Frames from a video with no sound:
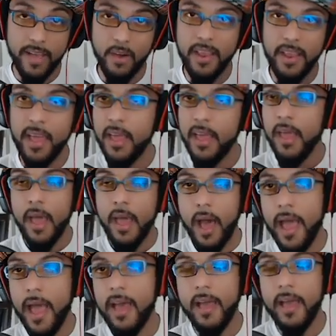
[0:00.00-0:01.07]
And
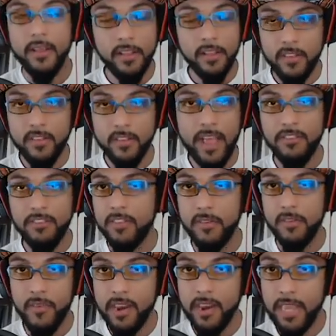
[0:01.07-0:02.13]
this is not just a
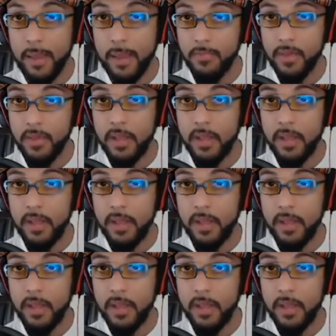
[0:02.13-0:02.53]
fighting game thing.